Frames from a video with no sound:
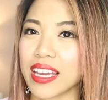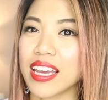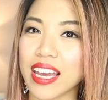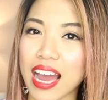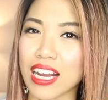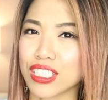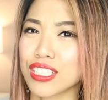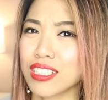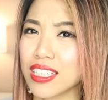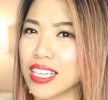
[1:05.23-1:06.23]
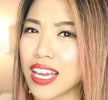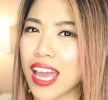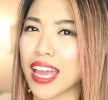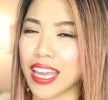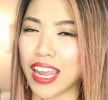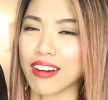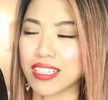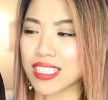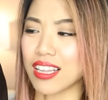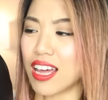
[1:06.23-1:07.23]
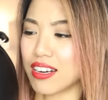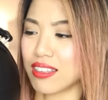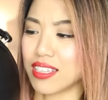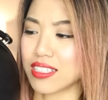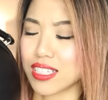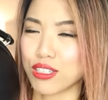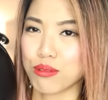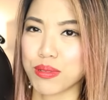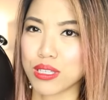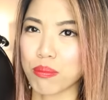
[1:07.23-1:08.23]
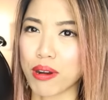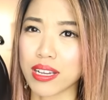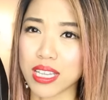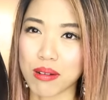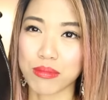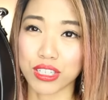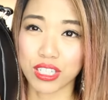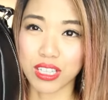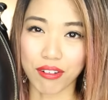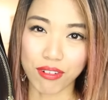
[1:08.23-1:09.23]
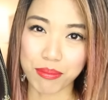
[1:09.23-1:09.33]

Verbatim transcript: it actually carries a lot of things and you'd be surprised how much stuff